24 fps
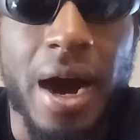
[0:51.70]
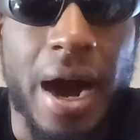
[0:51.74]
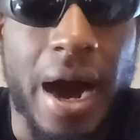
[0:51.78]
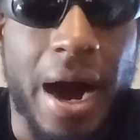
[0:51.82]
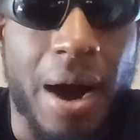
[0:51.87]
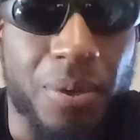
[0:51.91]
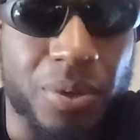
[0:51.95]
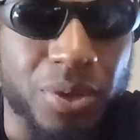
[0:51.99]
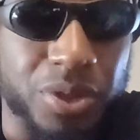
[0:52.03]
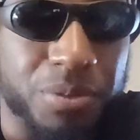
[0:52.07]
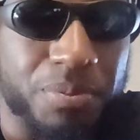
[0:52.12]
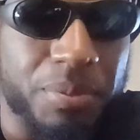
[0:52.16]

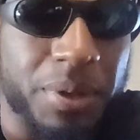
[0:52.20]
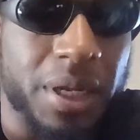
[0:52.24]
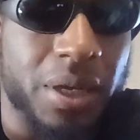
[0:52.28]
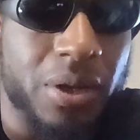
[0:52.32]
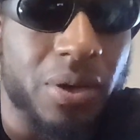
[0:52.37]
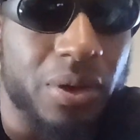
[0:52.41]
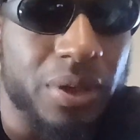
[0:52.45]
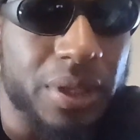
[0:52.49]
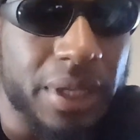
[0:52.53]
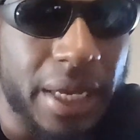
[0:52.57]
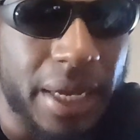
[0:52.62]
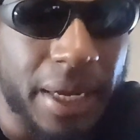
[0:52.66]
will speak
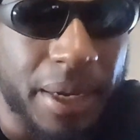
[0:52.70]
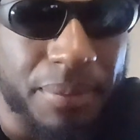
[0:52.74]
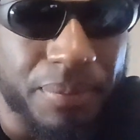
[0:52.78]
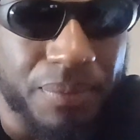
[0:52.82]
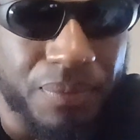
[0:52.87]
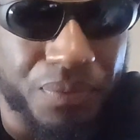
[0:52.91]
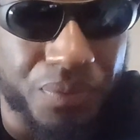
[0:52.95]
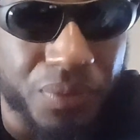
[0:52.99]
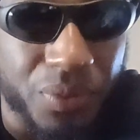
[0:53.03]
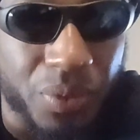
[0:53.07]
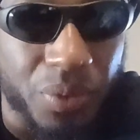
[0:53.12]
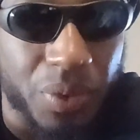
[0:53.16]
on them
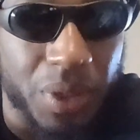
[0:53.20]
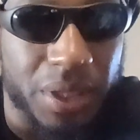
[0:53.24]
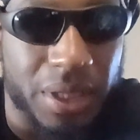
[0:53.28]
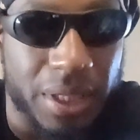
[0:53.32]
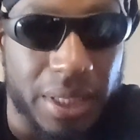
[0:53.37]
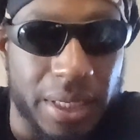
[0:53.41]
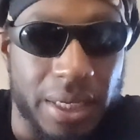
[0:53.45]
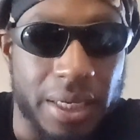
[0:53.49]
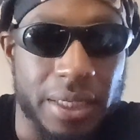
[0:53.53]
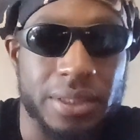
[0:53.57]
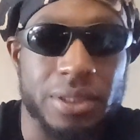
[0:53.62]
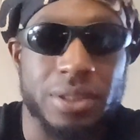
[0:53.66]
with
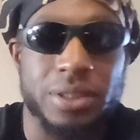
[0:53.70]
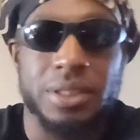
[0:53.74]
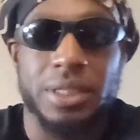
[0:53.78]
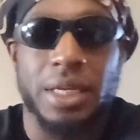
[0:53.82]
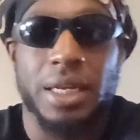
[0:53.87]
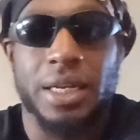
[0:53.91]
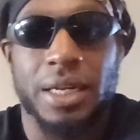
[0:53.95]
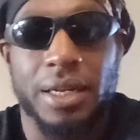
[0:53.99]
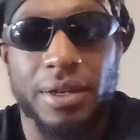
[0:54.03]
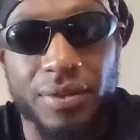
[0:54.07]
the understanding